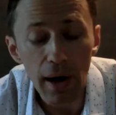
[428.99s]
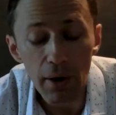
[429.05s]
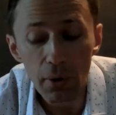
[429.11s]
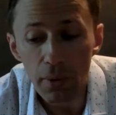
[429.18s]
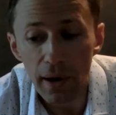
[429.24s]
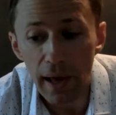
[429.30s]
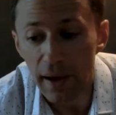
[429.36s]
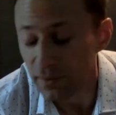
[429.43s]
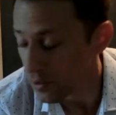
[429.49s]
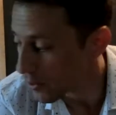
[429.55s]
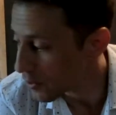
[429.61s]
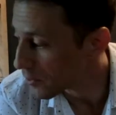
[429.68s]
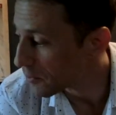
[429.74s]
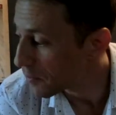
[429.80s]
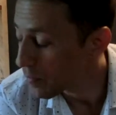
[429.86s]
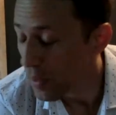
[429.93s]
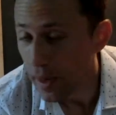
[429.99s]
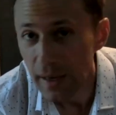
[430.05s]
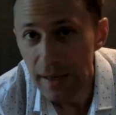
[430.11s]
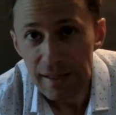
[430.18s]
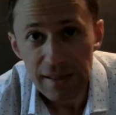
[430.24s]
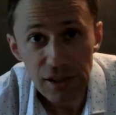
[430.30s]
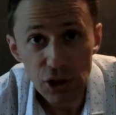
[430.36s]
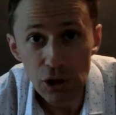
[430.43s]
I don't want to have to
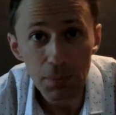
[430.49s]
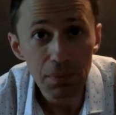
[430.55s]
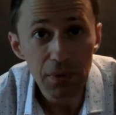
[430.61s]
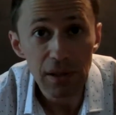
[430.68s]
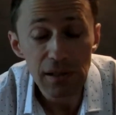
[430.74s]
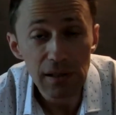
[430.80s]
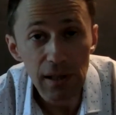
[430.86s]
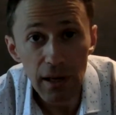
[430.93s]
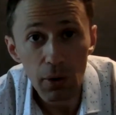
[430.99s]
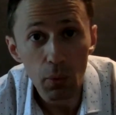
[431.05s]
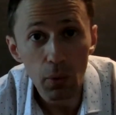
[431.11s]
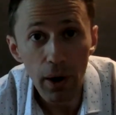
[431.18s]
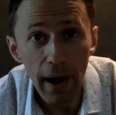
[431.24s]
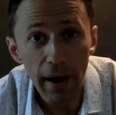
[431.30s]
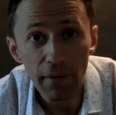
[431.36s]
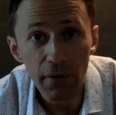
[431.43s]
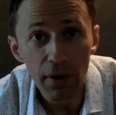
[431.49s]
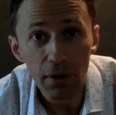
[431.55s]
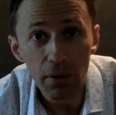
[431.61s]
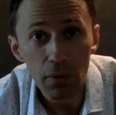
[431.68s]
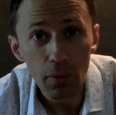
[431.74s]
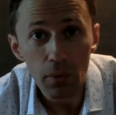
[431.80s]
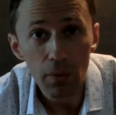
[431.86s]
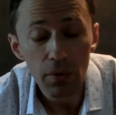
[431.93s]
ship this thing
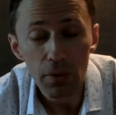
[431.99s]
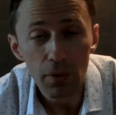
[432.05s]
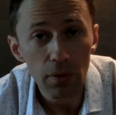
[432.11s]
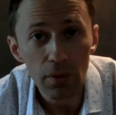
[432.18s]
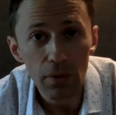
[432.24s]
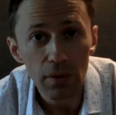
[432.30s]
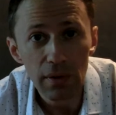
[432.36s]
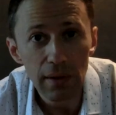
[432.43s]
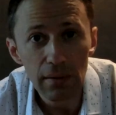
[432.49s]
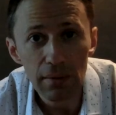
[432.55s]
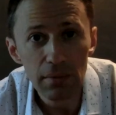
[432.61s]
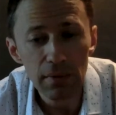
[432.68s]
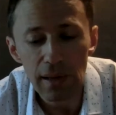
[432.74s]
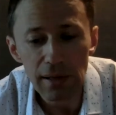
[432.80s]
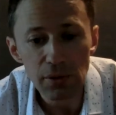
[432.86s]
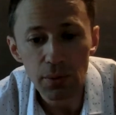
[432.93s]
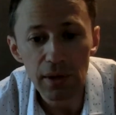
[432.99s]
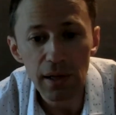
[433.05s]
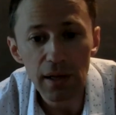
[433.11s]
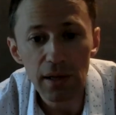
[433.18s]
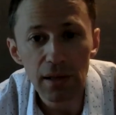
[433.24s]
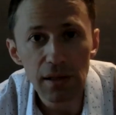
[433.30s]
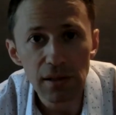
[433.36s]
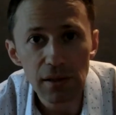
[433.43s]
wherever. That's
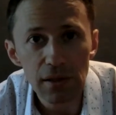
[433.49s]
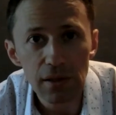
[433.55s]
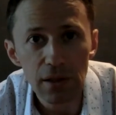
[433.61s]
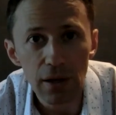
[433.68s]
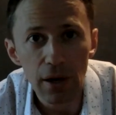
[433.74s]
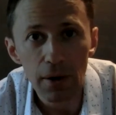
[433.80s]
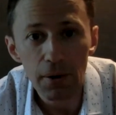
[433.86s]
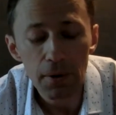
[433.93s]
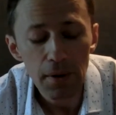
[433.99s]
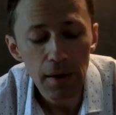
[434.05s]
ridiculous, you know.